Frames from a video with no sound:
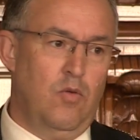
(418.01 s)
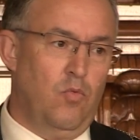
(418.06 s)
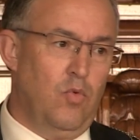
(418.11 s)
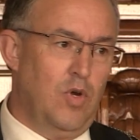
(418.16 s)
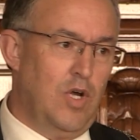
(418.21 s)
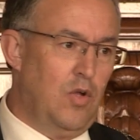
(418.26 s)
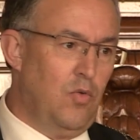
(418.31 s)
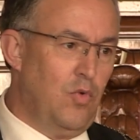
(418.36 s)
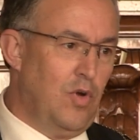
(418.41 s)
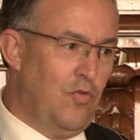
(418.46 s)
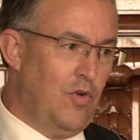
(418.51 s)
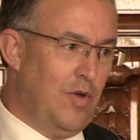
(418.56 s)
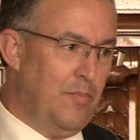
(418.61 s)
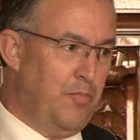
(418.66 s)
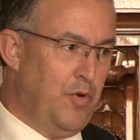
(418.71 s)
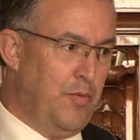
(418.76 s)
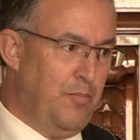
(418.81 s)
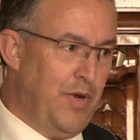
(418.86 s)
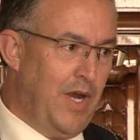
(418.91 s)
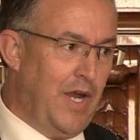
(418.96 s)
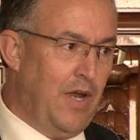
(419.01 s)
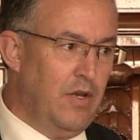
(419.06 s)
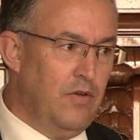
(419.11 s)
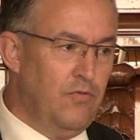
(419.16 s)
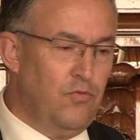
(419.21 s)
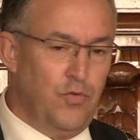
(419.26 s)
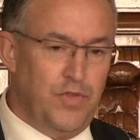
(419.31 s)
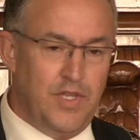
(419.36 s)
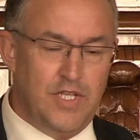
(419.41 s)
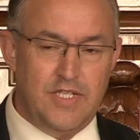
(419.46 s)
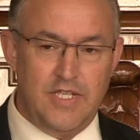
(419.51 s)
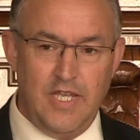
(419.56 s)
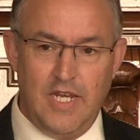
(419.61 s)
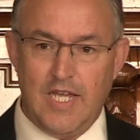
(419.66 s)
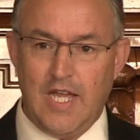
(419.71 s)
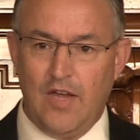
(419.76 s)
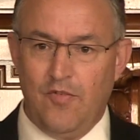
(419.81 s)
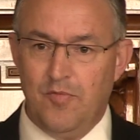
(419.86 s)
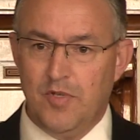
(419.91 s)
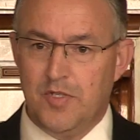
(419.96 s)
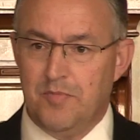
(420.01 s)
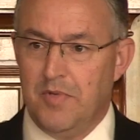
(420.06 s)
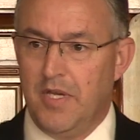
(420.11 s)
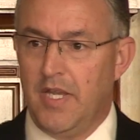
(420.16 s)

while we were preparing for the city government